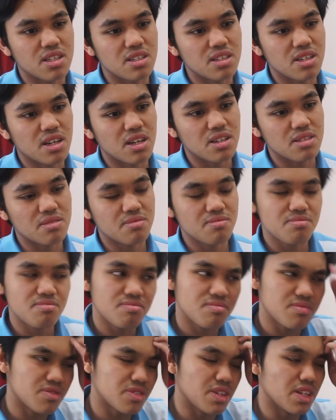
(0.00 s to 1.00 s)
not
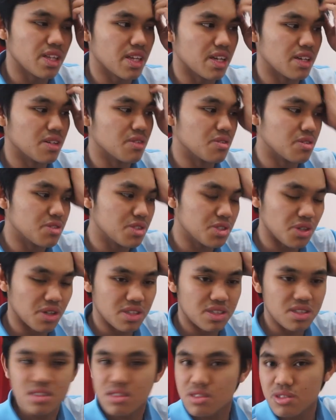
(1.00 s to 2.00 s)
really a good
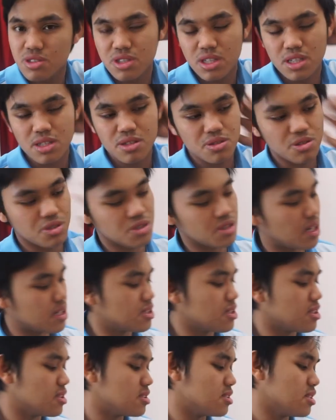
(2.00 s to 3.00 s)
choice. You should
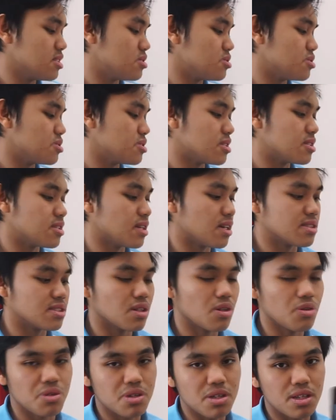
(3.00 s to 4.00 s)
actually just use it as
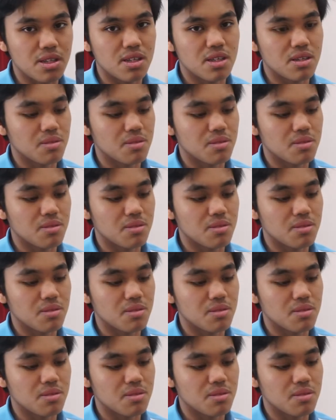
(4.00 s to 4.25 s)
locally,